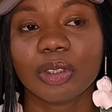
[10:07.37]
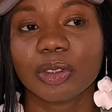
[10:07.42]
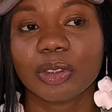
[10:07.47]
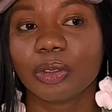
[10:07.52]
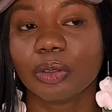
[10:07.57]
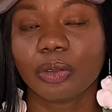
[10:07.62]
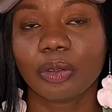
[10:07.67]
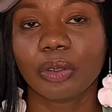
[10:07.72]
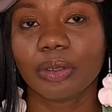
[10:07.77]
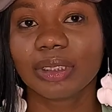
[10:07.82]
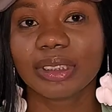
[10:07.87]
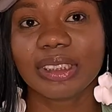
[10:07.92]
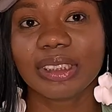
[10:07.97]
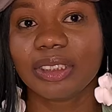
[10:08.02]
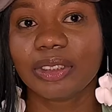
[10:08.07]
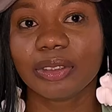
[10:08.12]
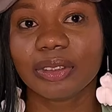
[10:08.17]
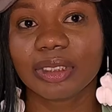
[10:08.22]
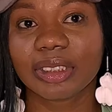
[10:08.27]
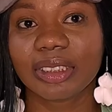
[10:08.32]
So don't
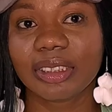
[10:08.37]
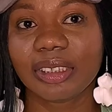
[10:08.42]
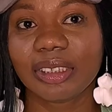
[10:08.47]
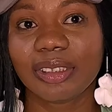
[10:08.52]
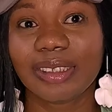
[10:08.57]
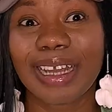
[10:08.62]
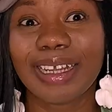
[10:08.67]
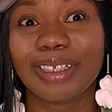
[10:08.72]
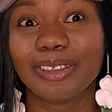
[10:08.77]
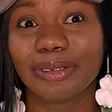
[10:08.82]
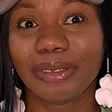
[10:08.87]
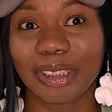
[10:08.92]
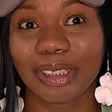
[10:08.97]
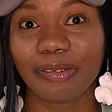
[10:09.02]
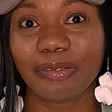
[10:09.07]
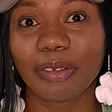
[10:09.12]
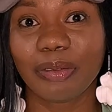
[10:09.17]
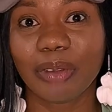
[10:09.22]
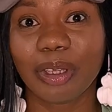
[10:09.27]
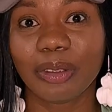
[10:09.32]
eat your seed and don't
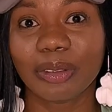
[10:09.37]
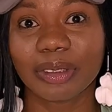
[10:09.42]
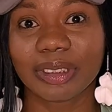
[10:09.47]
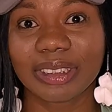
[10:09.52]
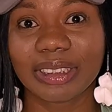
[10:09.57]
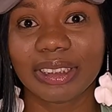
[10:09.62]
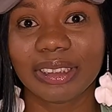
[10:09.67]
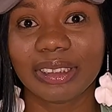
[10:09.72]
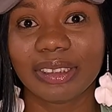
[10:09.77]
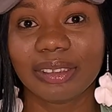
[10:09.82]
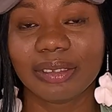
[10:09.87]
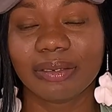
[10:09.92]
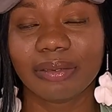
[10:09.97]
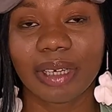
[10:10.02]
give away your seed,